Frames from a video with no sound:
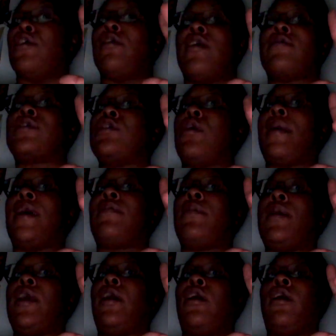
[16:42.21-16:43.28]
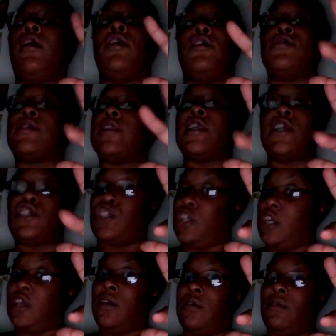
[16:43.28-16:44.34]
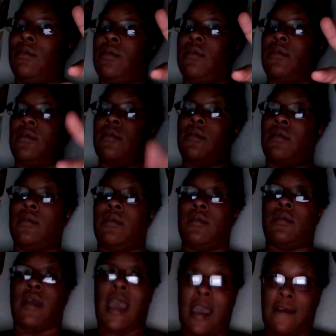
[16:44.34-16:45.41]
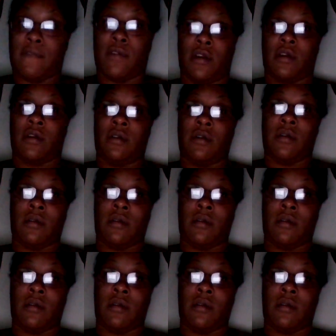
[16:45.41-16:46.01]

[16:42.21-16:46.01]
never see nobody from here using this shit. Ever.